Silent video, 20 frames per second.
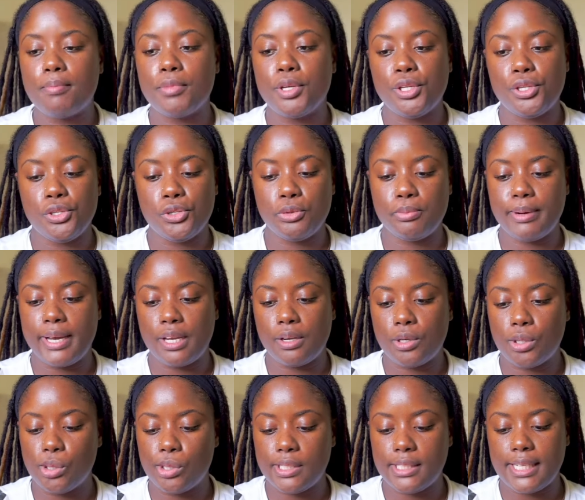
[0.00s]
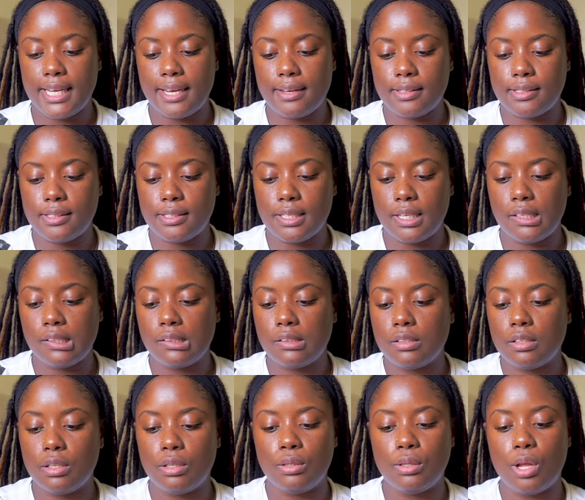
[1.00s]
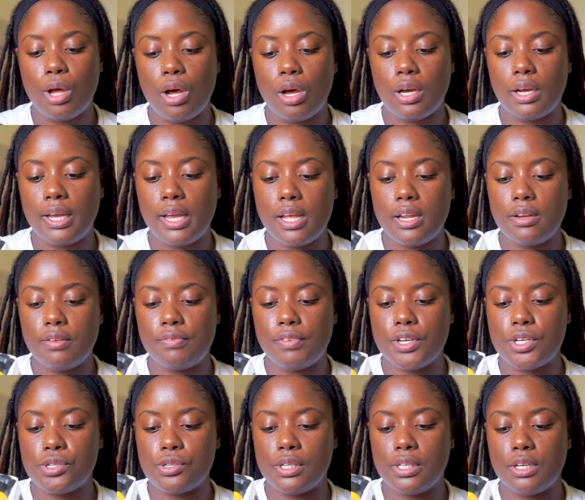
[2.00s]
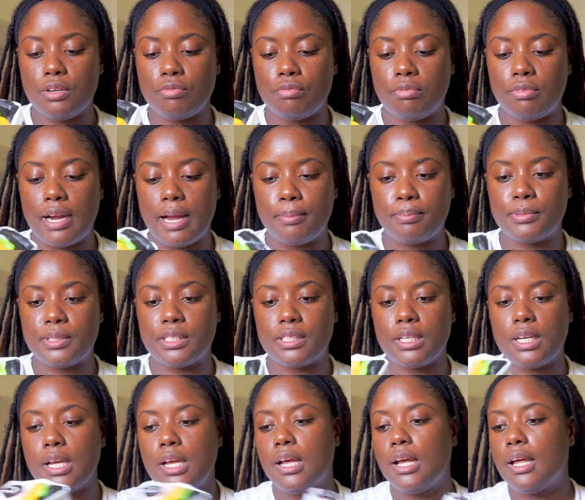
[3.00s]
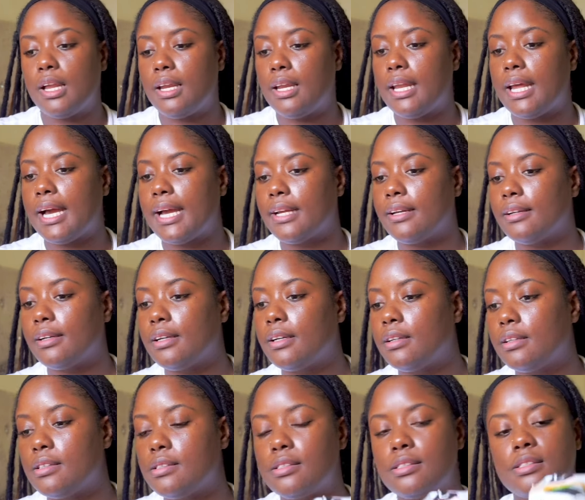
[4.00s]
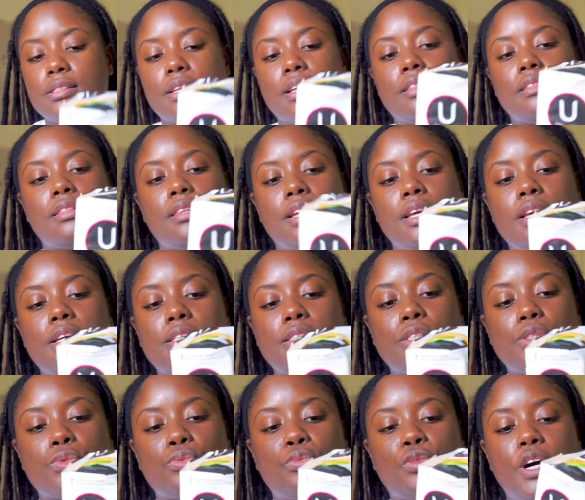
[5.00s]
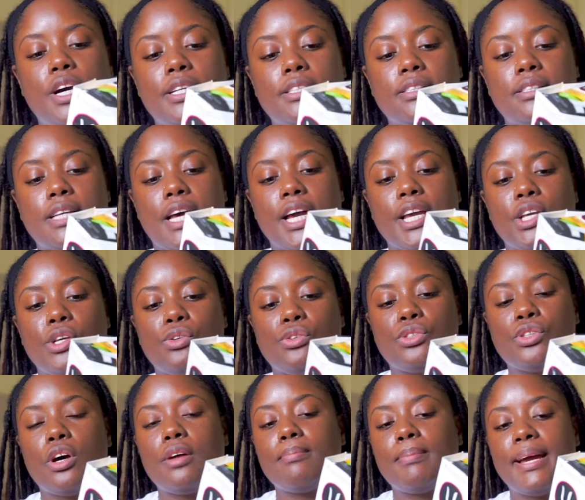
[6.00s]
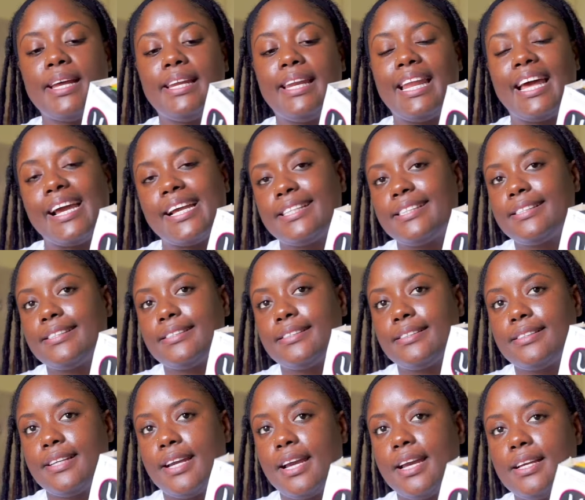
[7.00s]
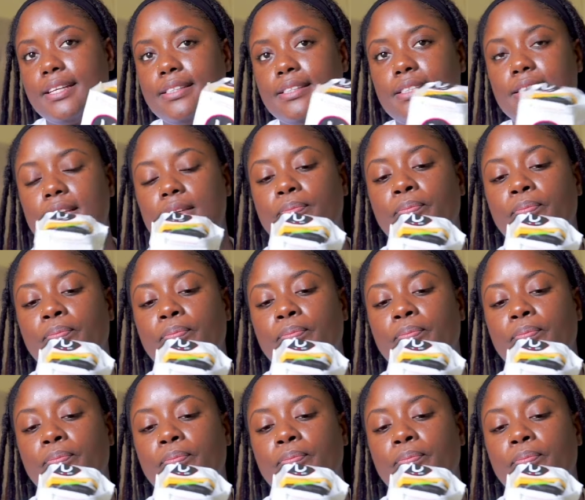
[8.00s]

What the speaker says: You by Kotex in long individually wrapped liners. These ones I use on my light days.